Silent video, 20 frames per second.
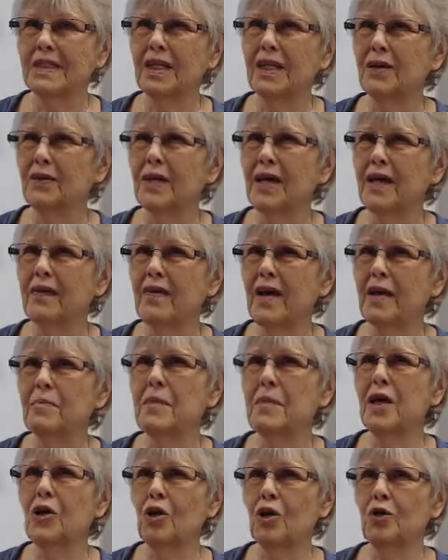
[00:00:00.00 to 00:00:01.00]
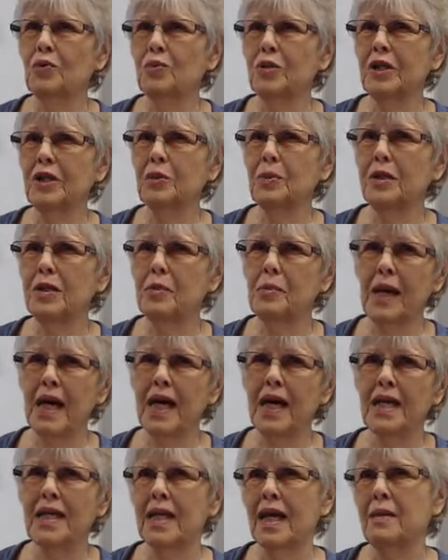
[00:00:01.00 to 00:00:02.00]
okay, that may hurt really, really
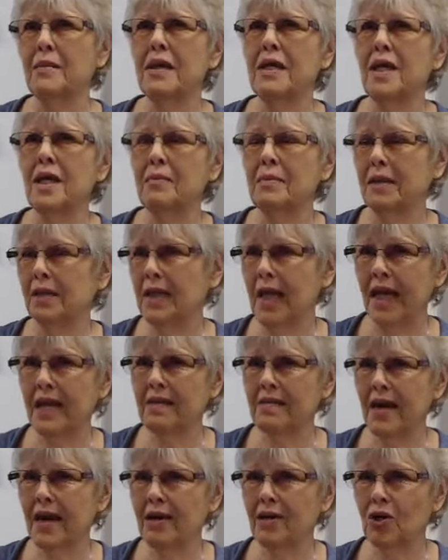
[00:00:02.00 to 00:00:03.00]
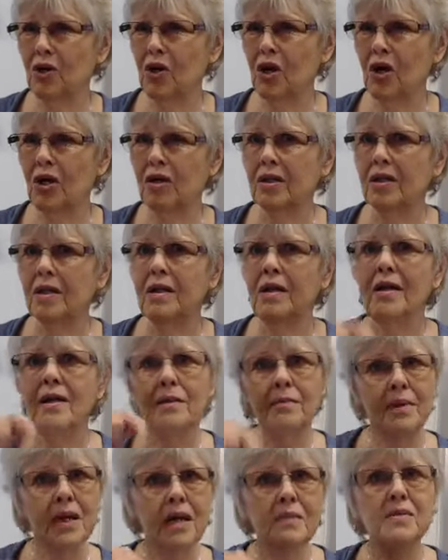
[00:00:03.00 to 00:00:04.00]
bad, and I may not like that at all,
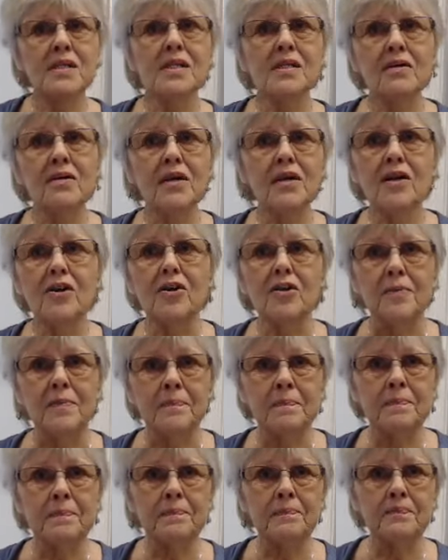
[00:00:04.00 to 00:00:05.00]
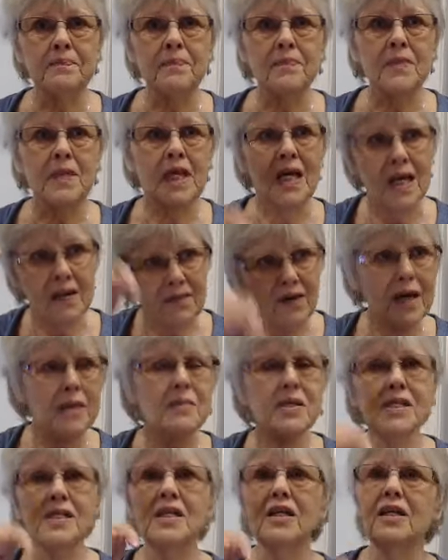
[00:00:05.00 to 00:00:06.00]
but I'm still here. And if
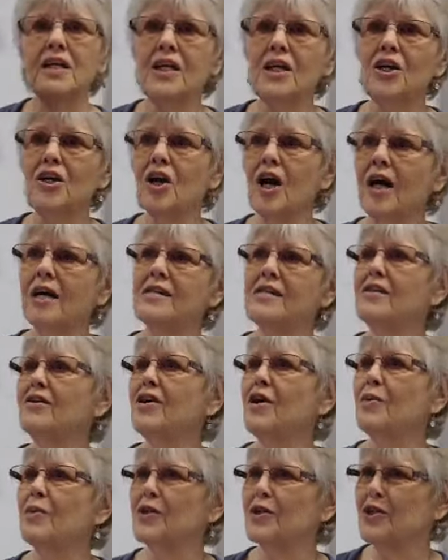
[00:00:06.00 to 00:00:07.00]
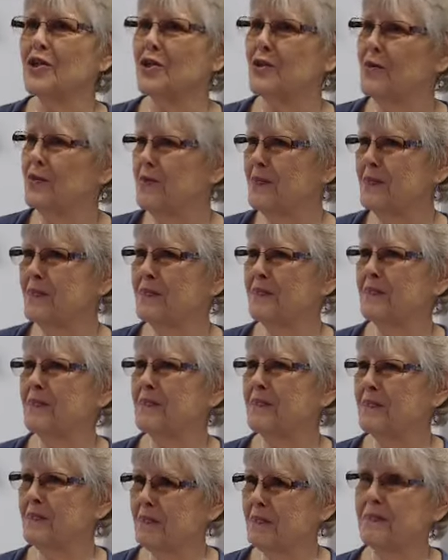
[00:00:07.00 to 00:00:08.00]
I'm still here, I still got work to do.
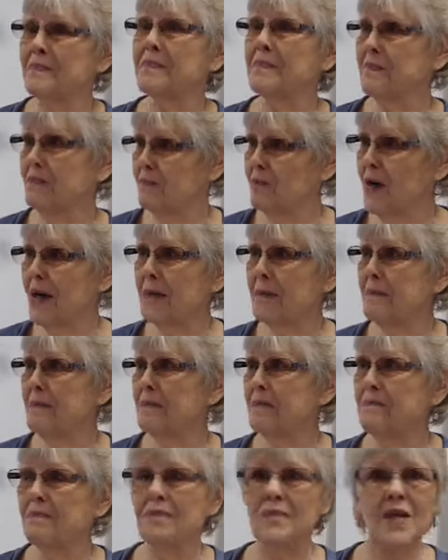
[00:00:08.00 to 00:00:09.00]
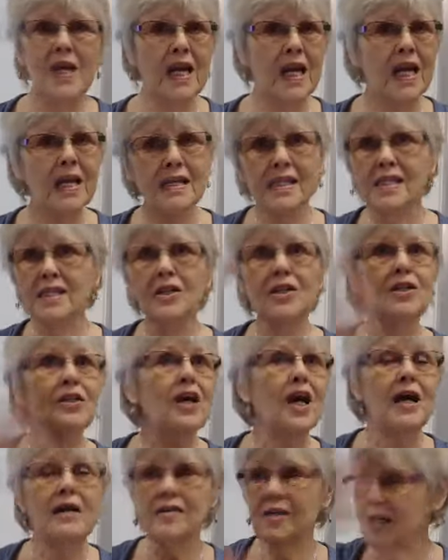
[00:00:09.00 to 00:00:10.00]
Right? And I
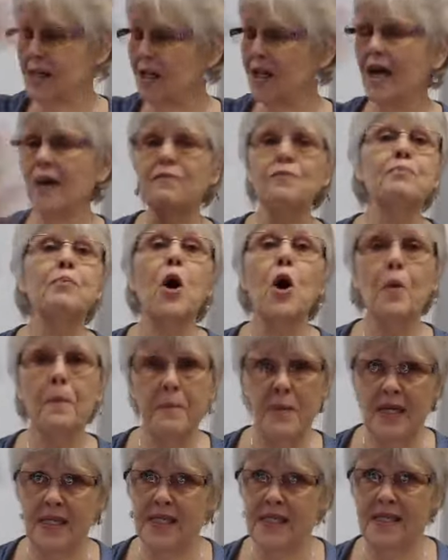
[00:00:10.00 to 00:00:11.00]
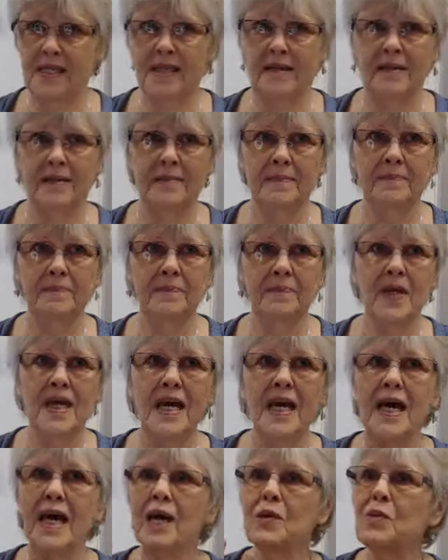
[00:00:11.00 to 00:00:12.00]
still I still have purpose.
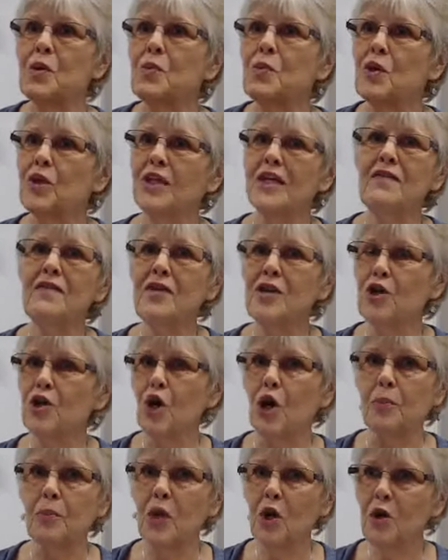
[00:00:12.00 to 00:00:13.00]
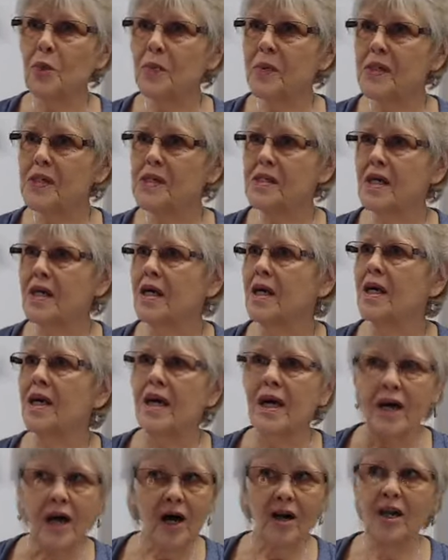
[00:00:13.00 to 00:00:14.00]
And when we're living in our purpose,
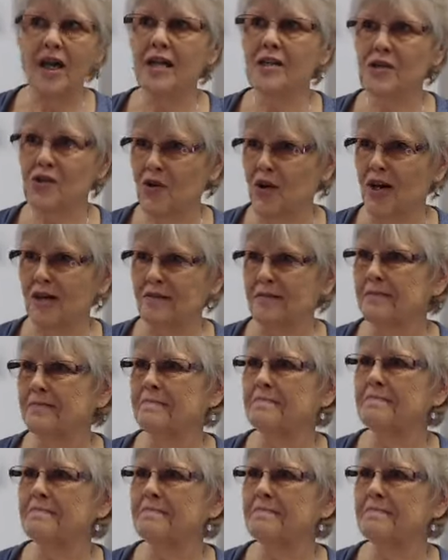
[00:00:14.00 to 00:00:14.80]
our lights are on.